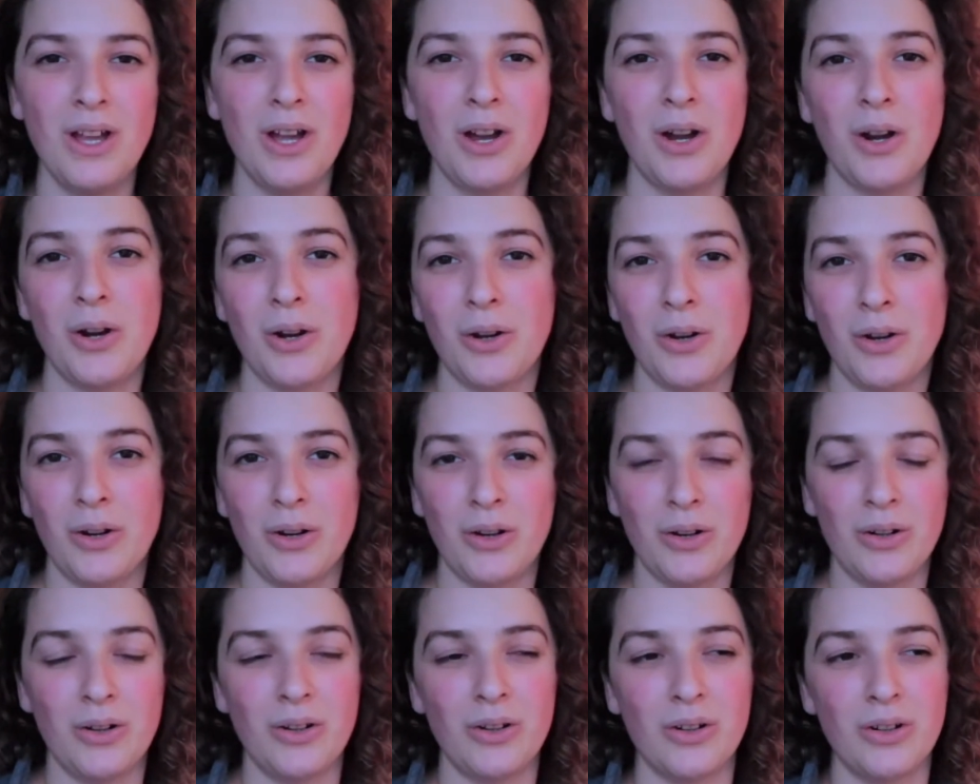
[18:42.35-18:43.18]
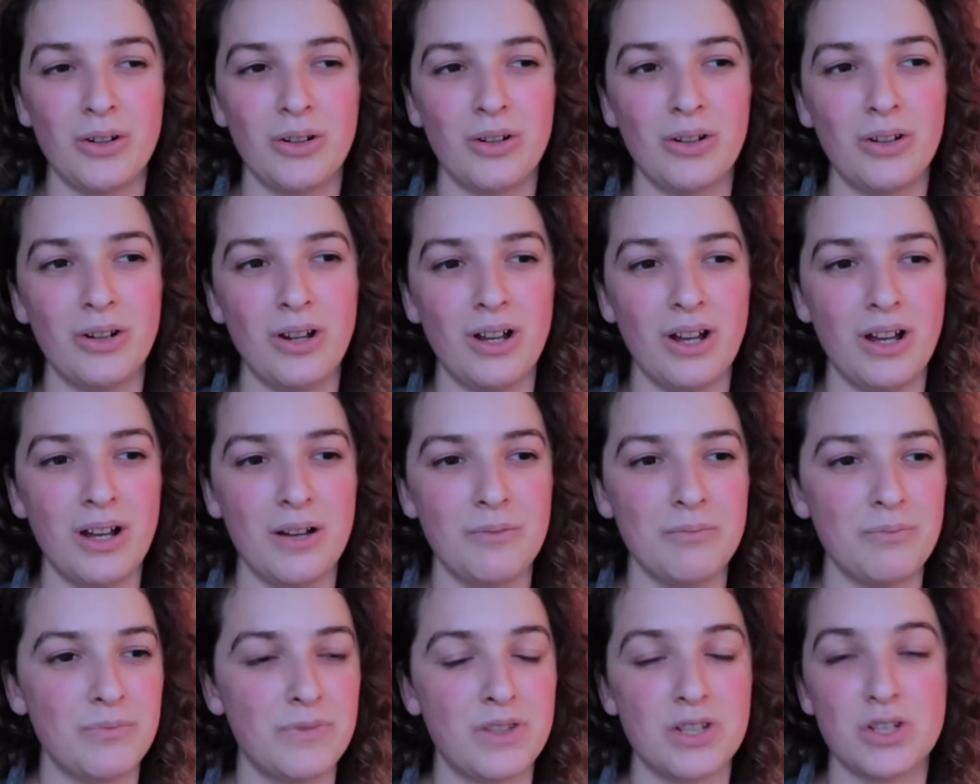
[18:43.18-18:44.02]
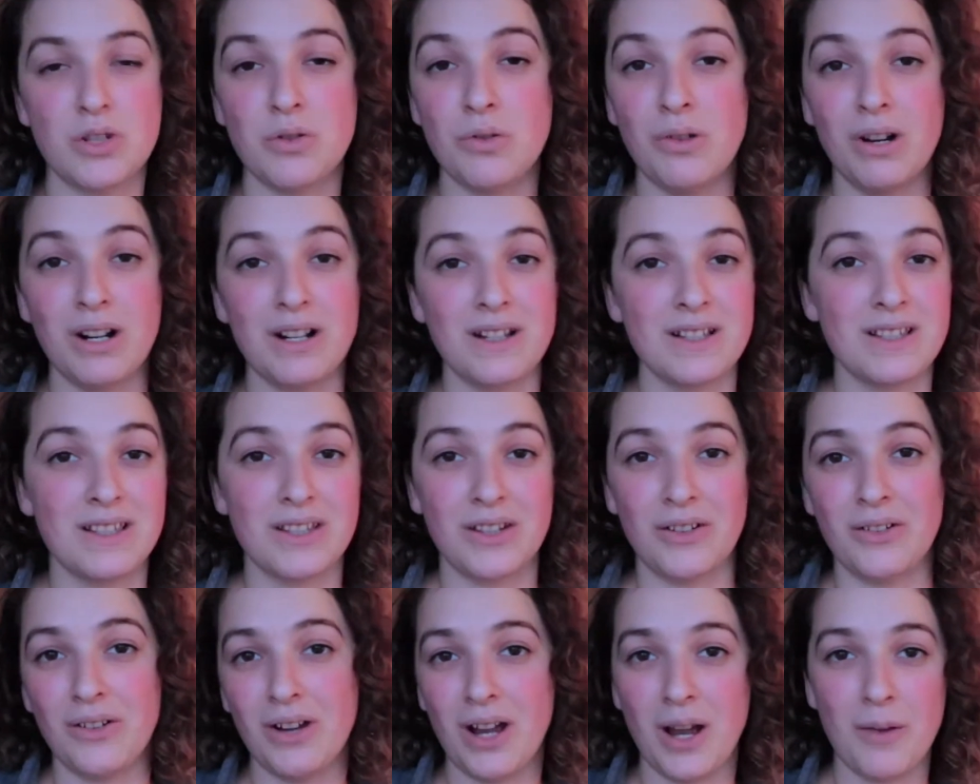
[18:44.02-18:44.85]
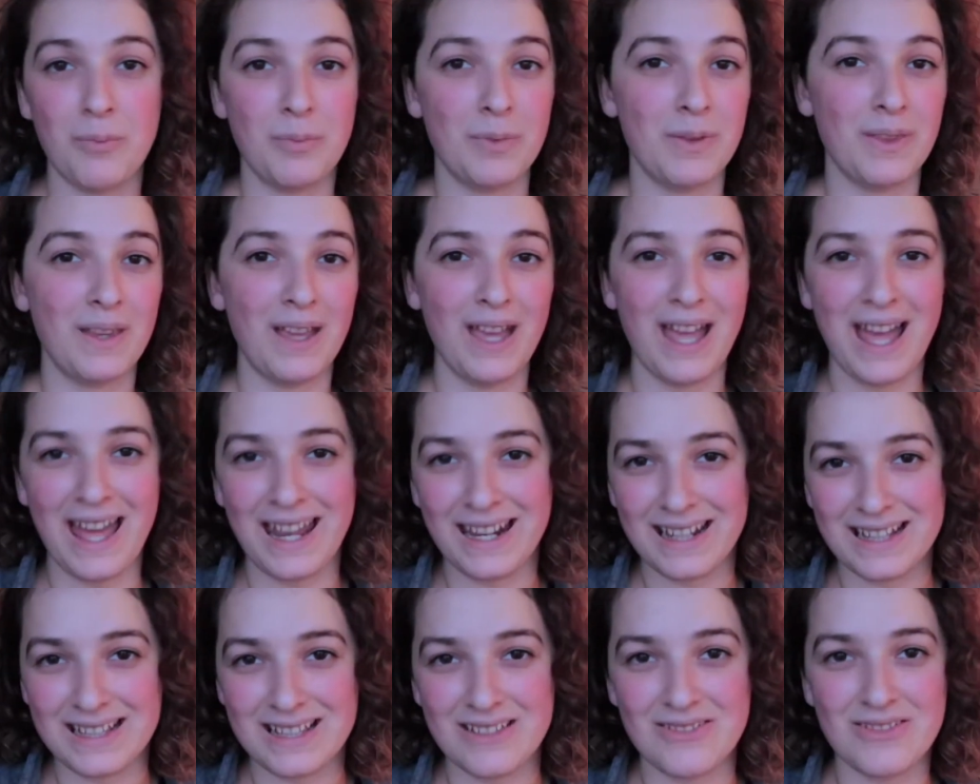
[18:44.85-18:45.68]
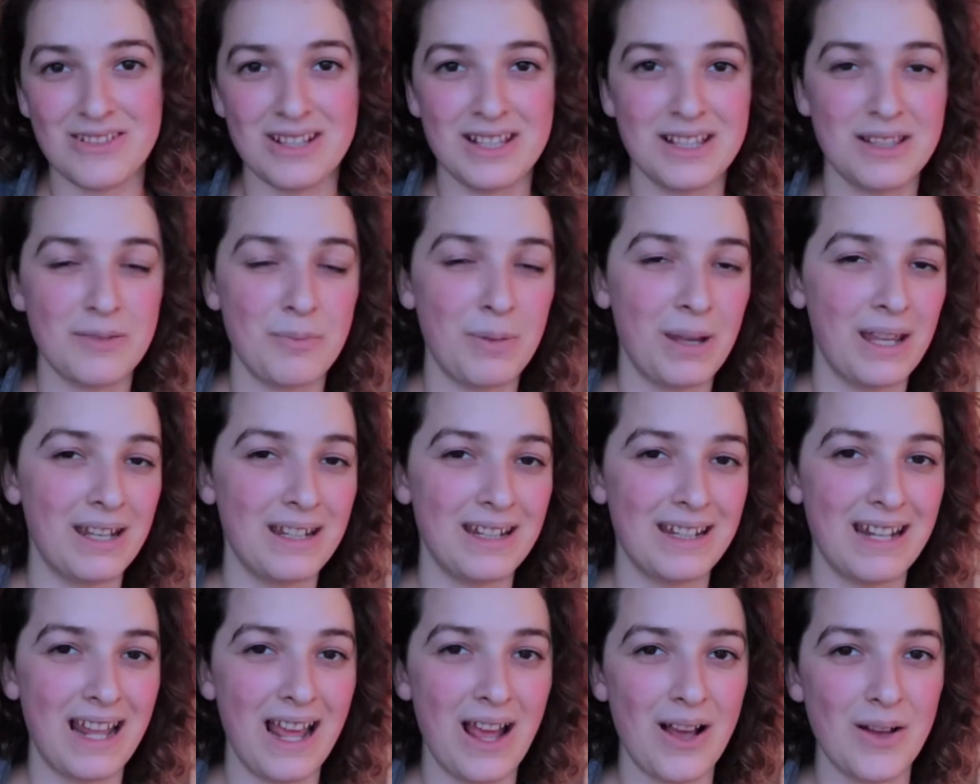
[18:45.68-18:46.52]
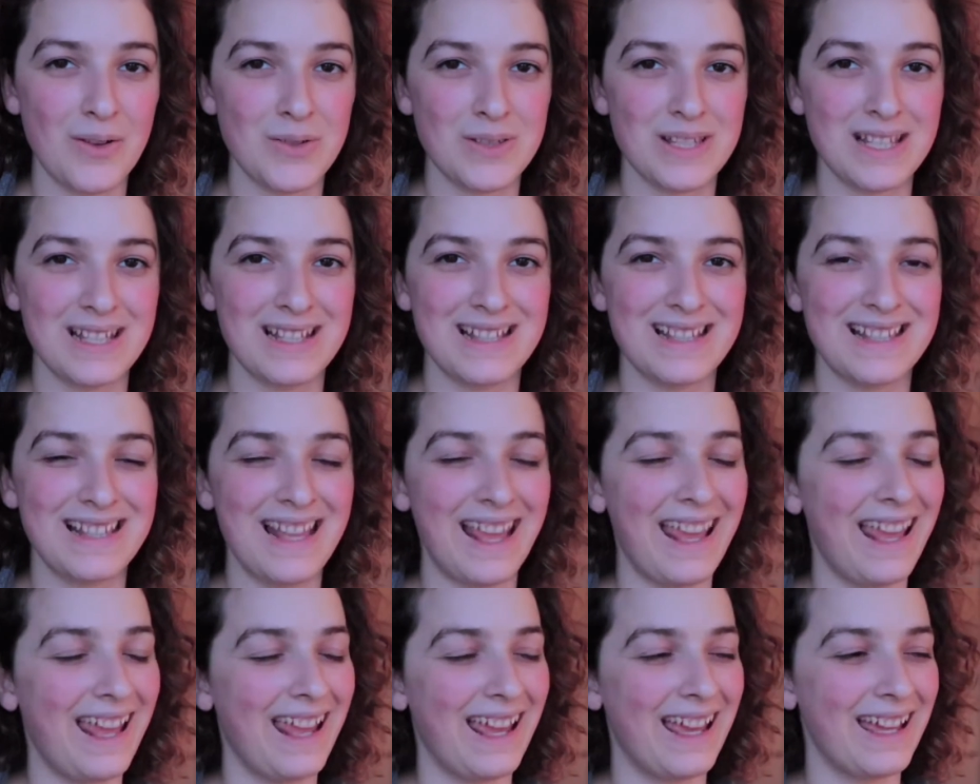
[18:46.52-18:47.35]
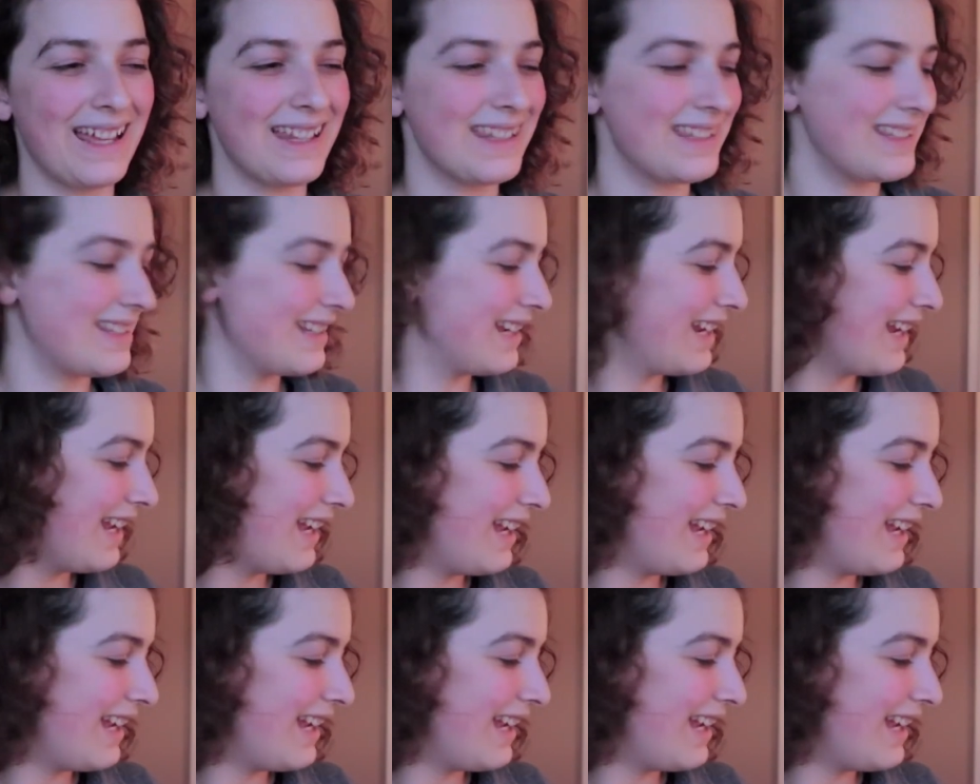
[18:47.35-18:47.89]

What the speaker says: her, the trunks that are up in the attics of these abandoned houses, and